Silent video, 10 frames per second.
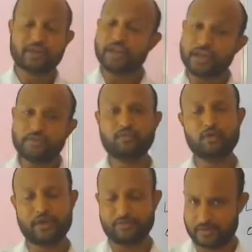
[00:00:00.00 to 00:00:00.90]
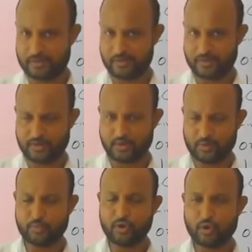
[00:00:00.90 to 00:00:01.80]
need food even.
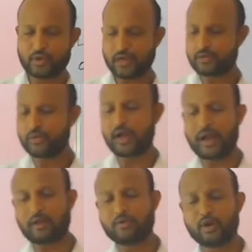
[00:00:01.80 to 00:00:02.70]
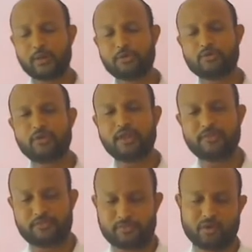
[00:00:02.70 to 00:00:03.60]
We know that we are not able to
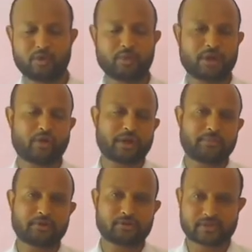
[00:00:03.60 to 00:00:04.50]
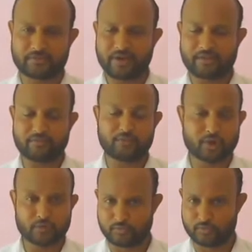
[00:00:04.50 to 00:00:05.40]
live, or we are not able to survive
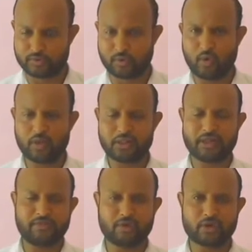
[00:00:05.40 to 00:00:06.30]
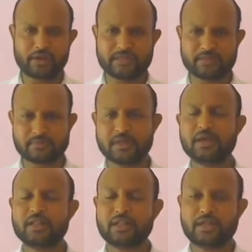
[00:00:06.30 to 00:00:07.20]
without food. All the living organisms,
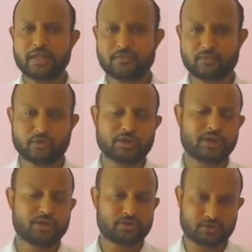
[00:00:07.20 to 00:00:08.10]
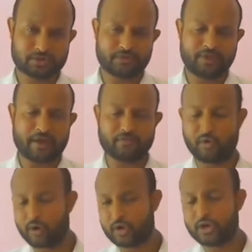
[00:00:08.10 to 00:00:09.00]
they need food to survive
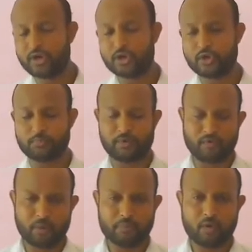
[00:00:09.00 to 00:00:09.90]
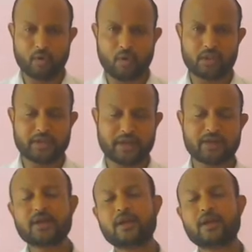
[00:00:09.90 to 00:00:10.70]
or to perform all their